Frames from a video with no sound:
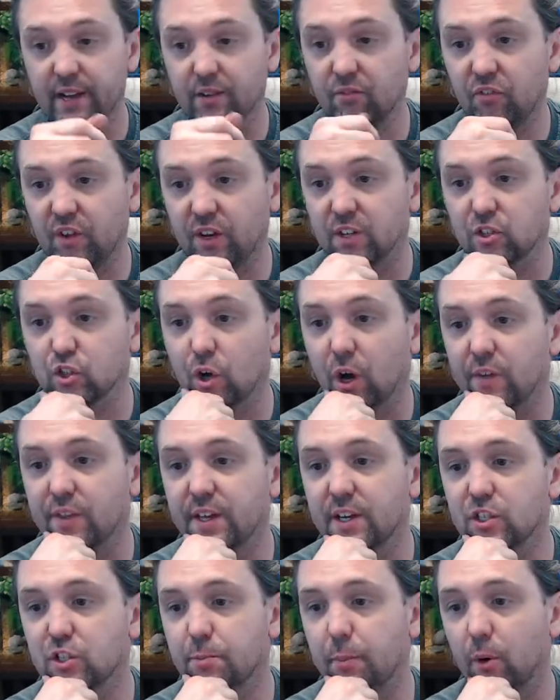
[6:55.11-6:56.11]
all the
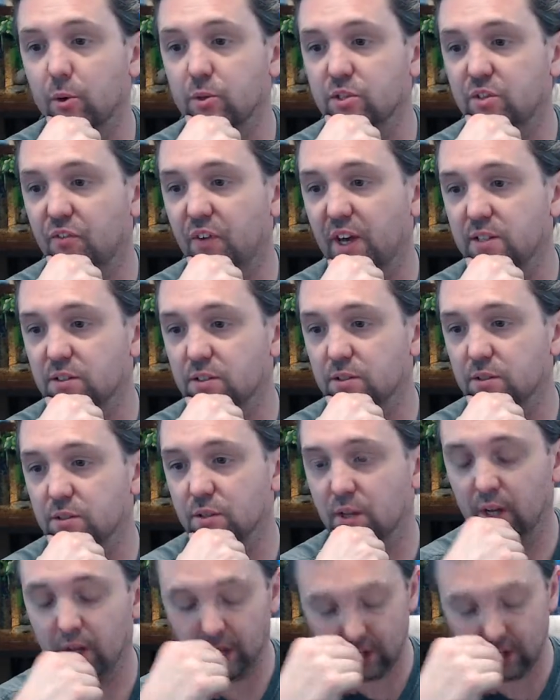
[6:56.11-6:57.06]
exposed faces. You've got a